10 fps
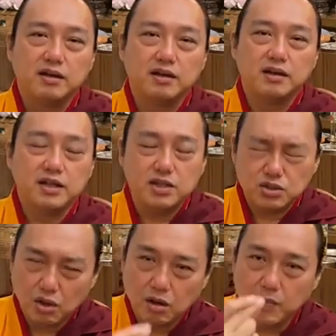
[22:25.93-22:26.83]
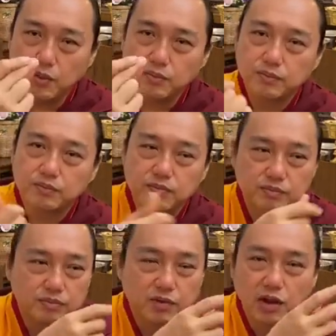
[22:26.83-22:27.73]
they just talk about
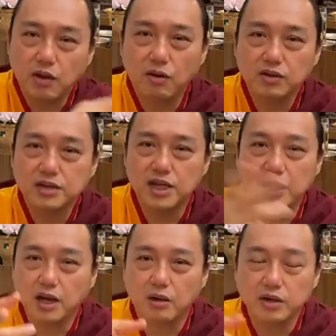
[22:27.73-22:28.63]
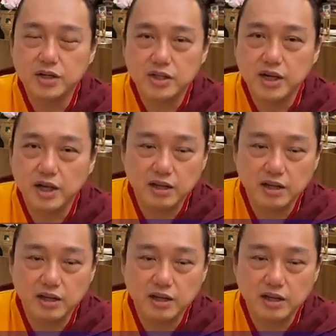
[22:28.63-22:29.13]
cause and the condition and